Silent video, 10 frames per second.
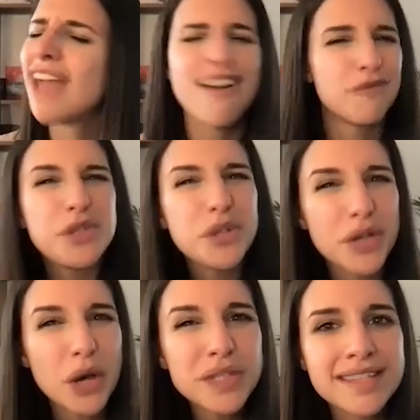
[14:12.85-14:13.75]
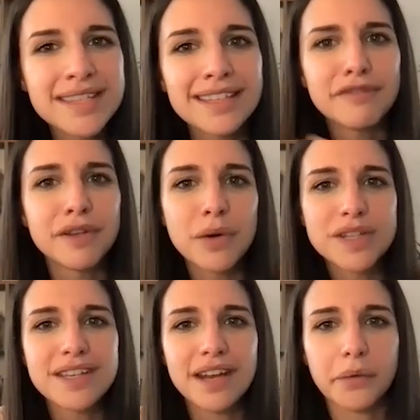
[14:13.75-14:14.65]
would you notice it if it
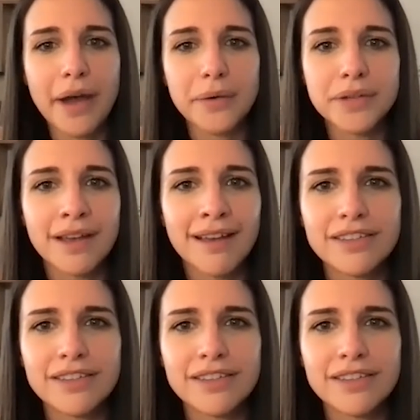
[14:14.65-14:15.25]
was in a crowd?